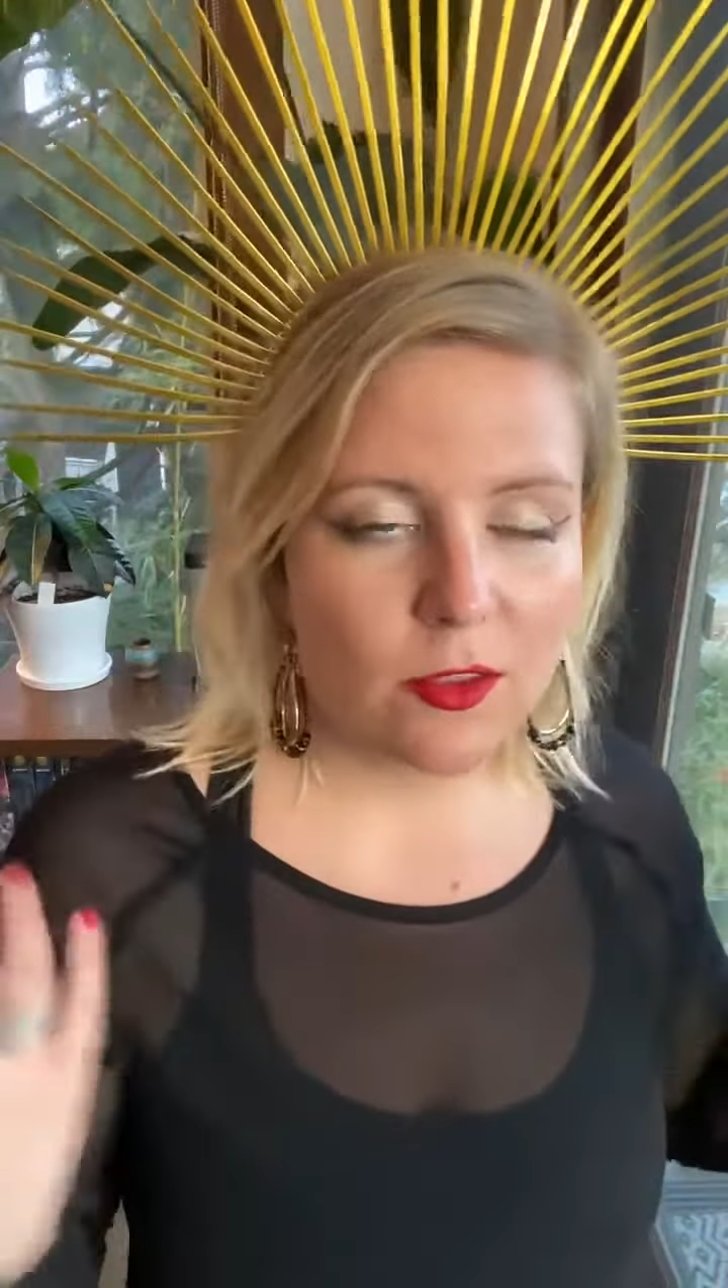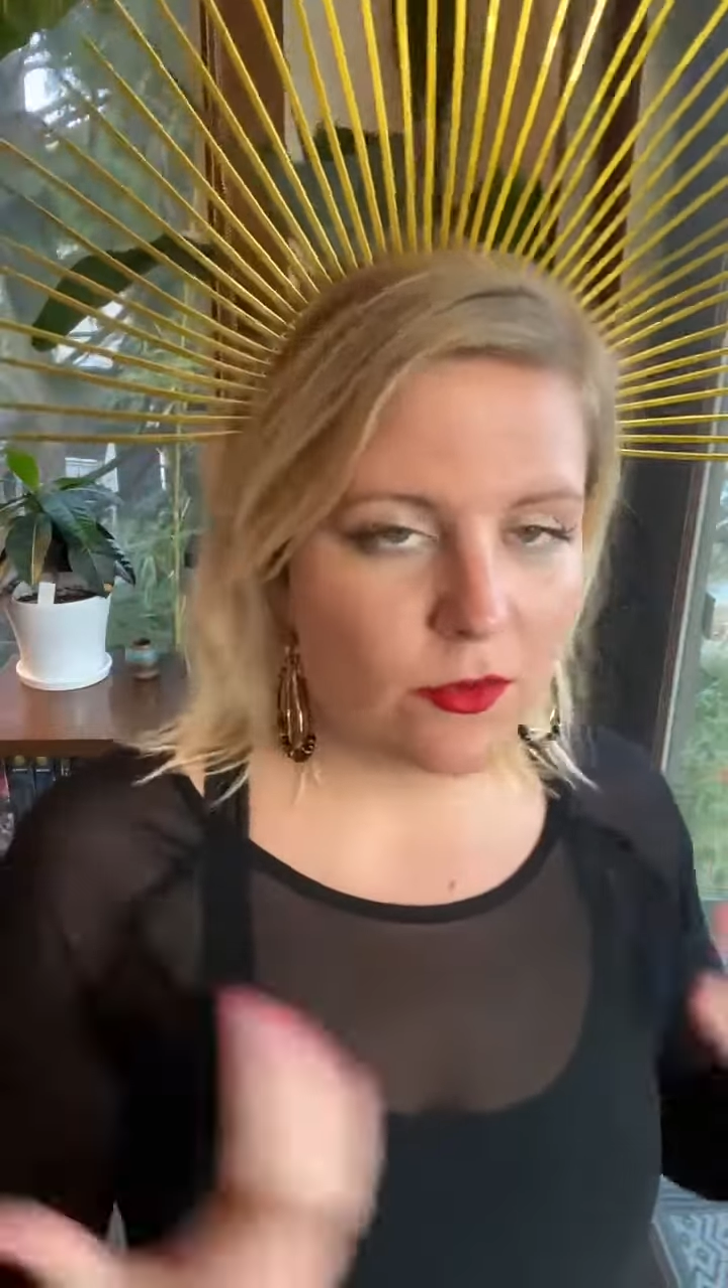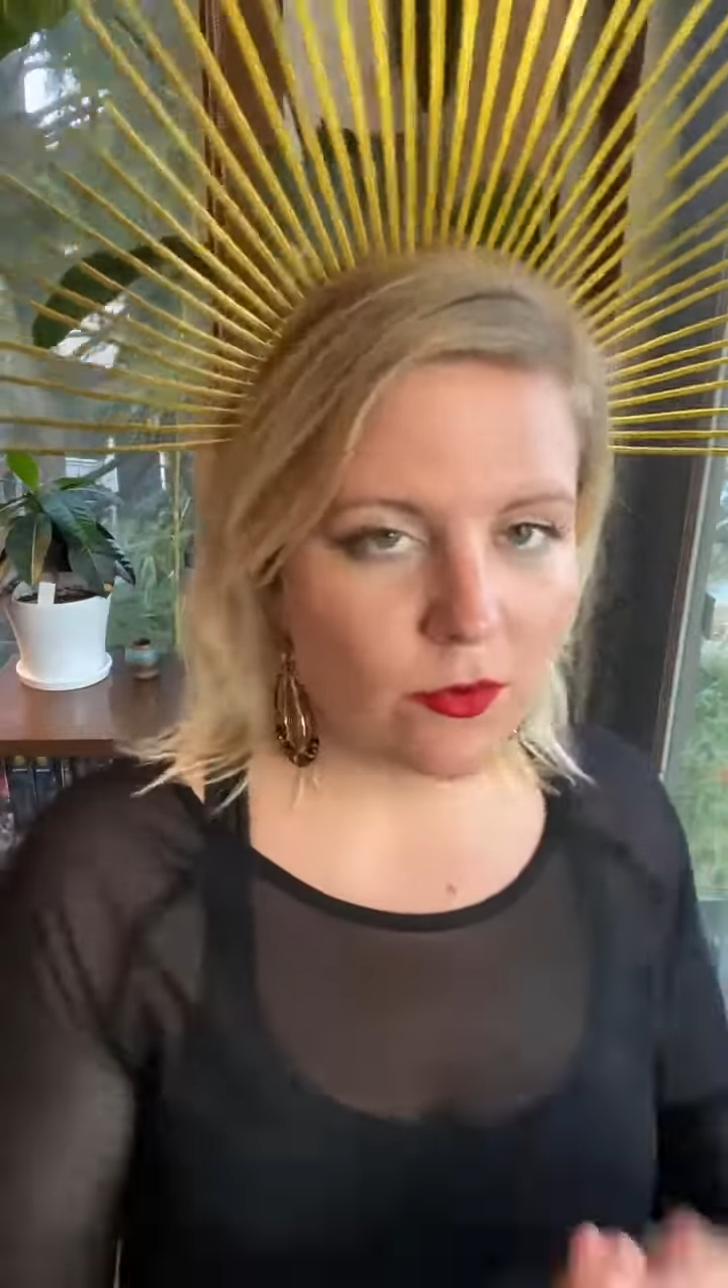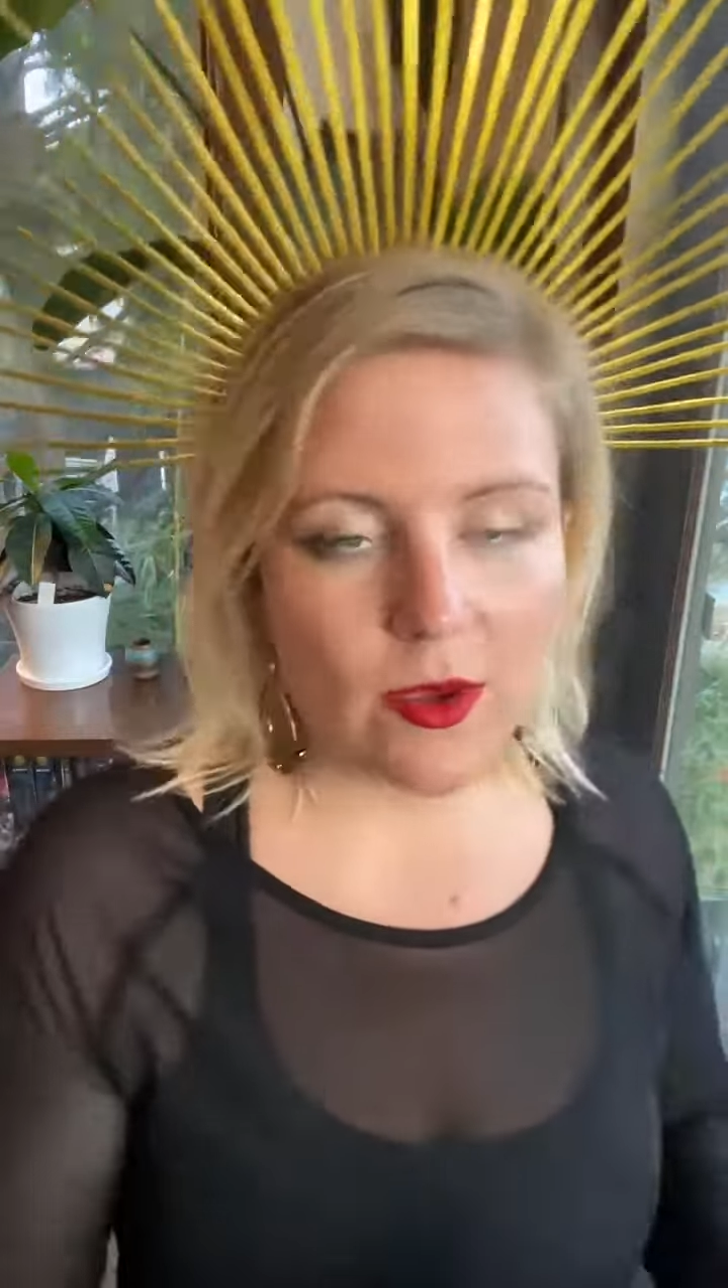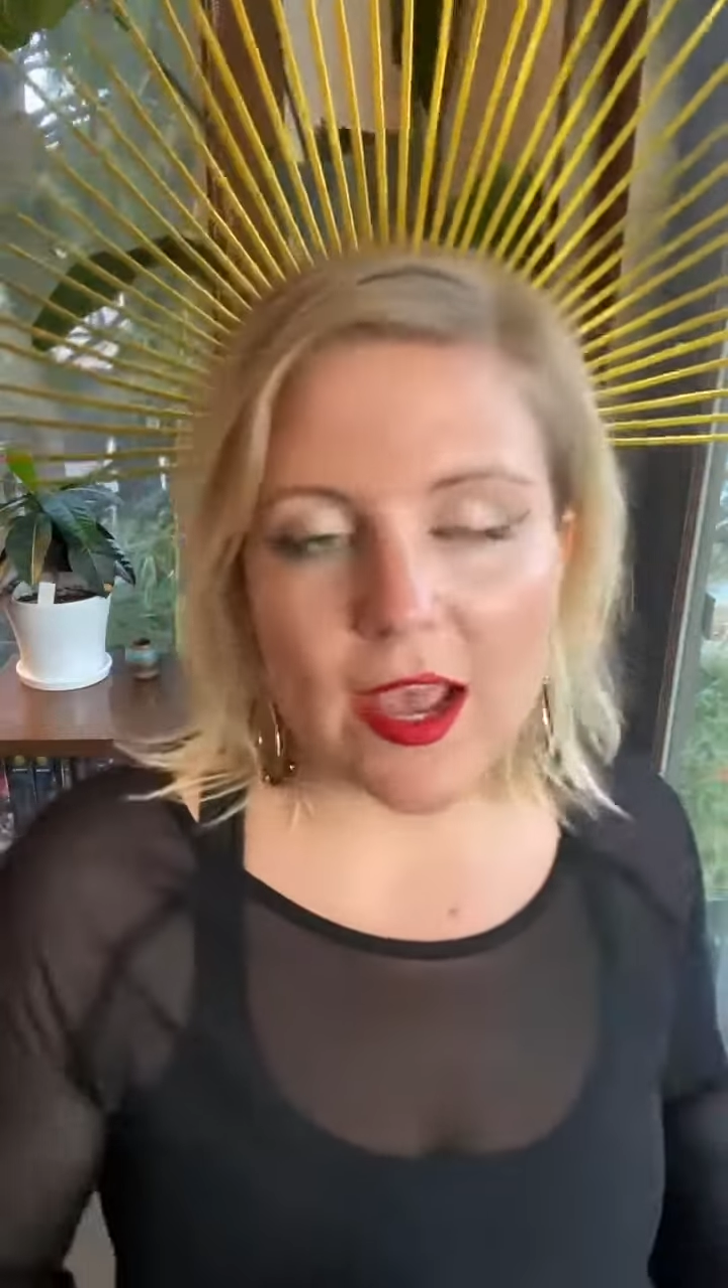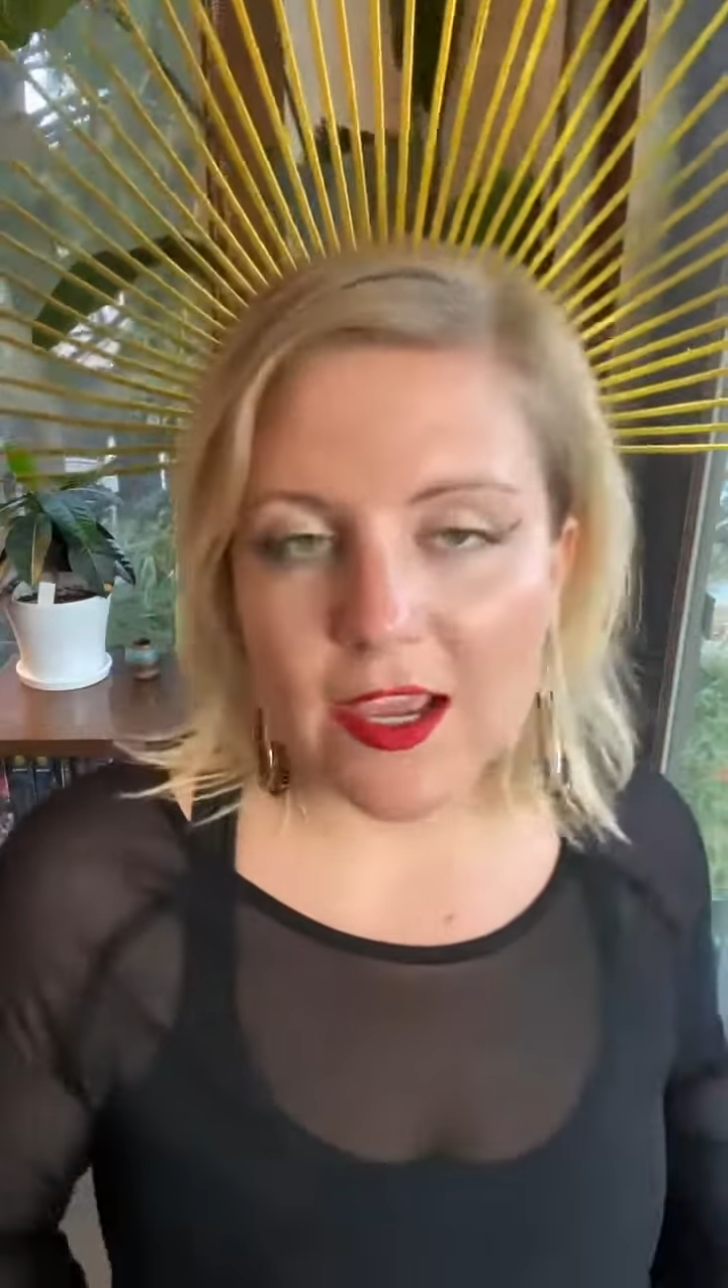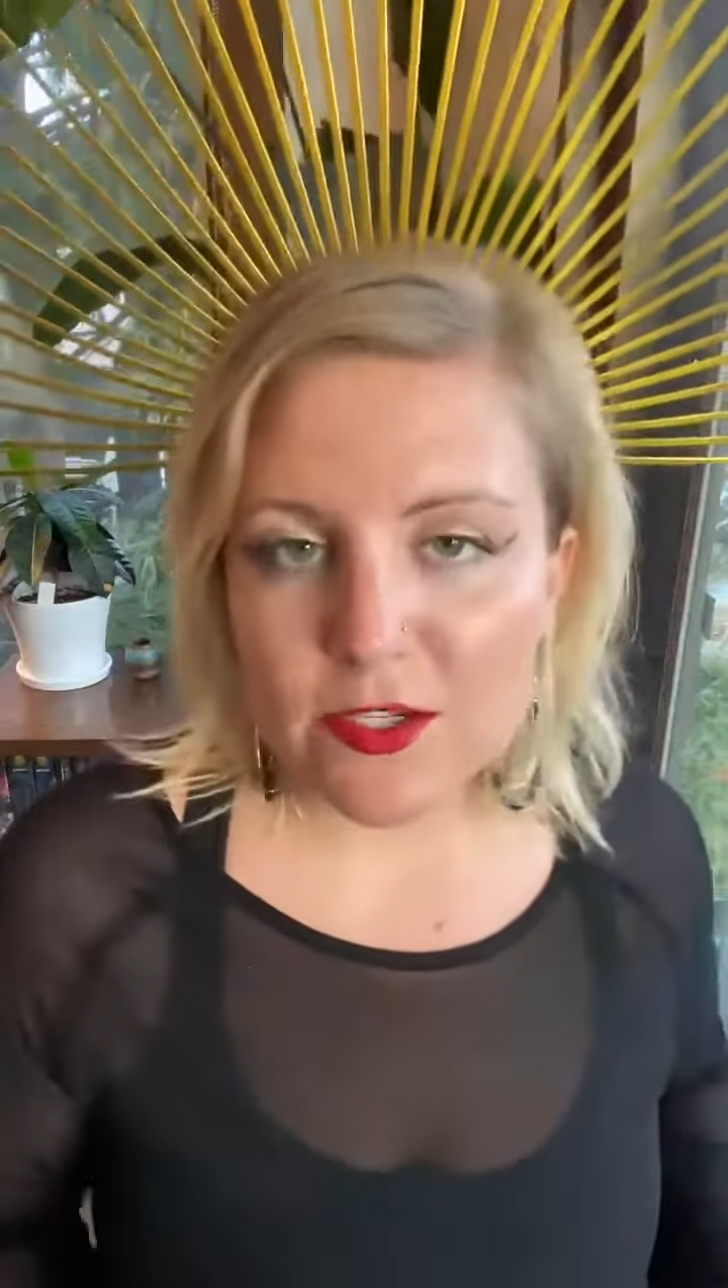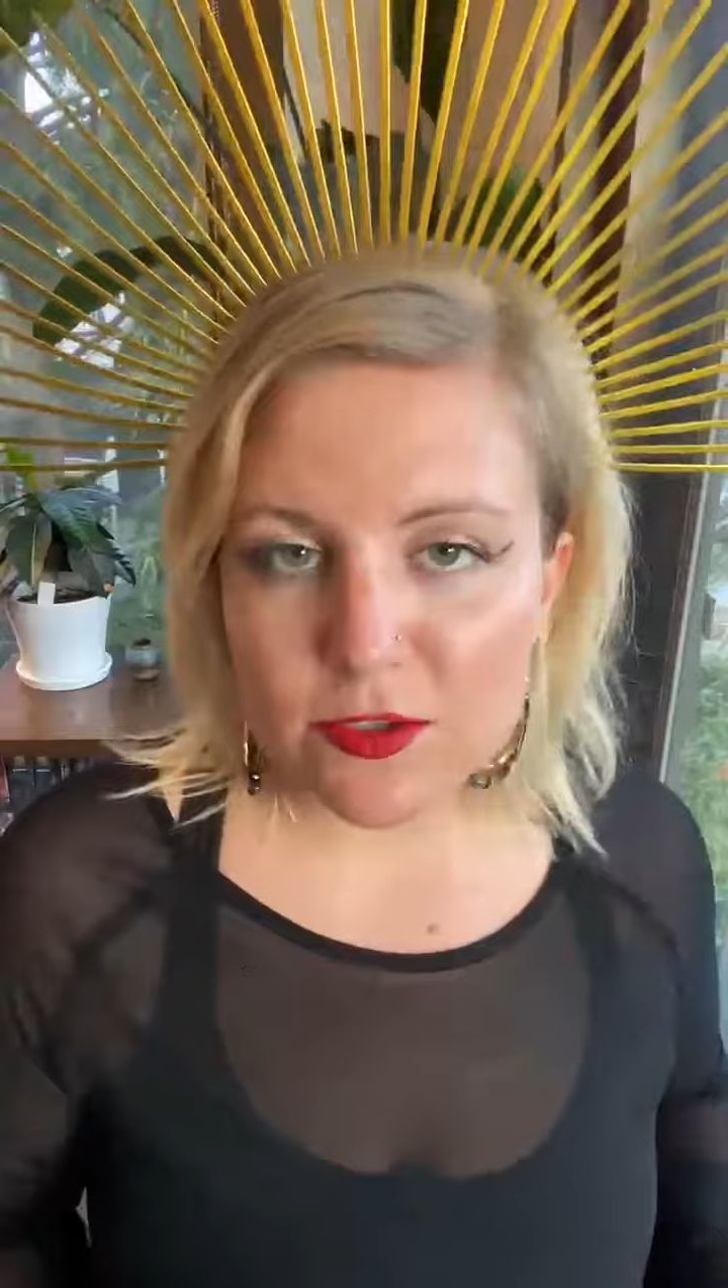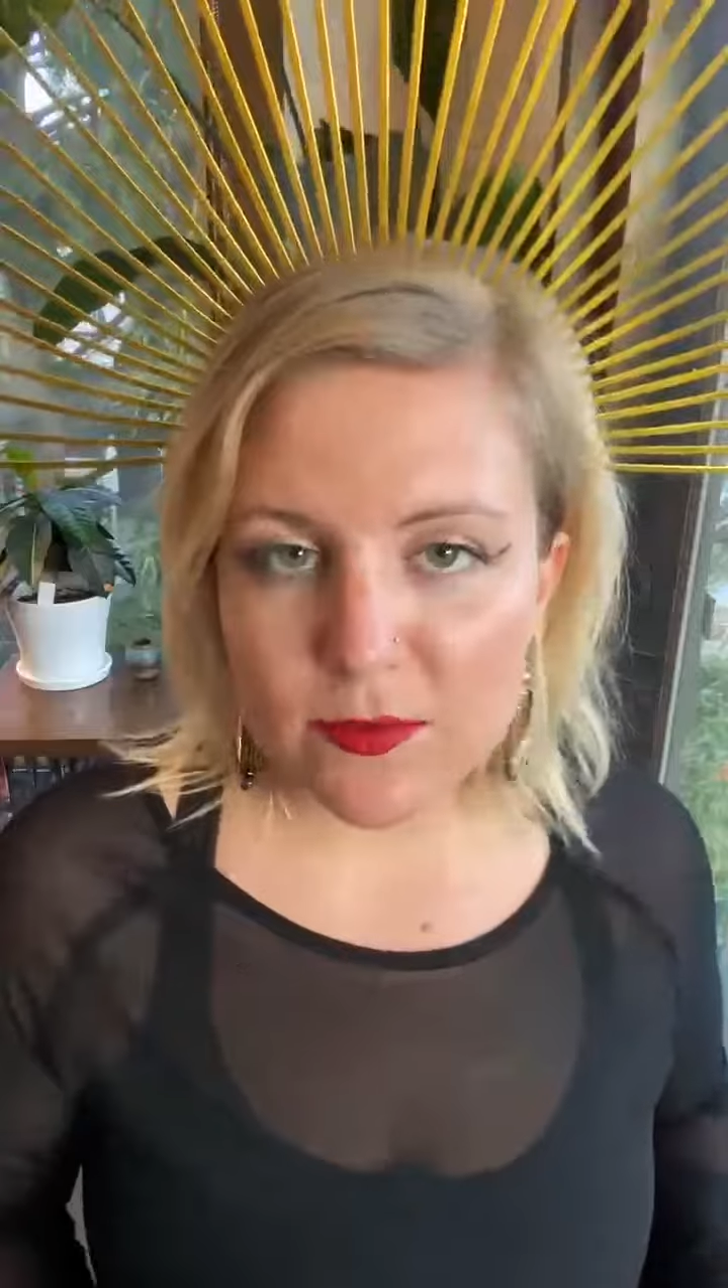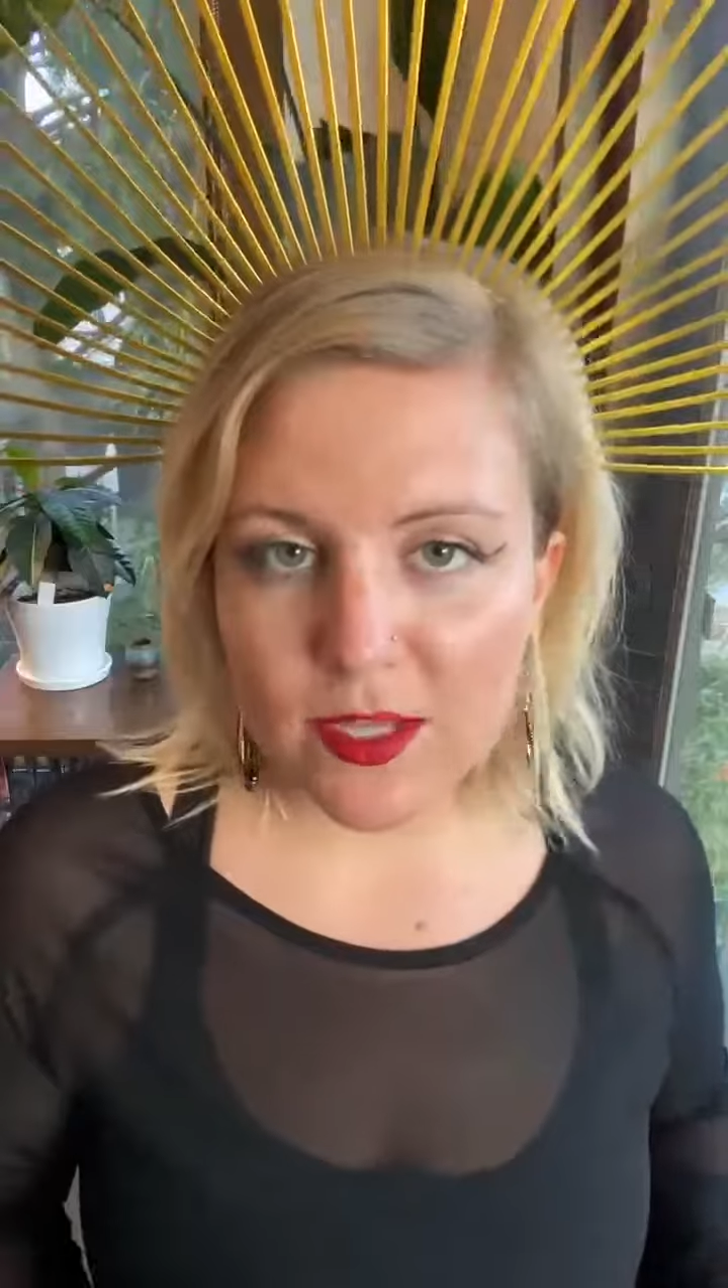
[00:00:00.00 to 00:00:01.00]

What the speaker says: through what I do in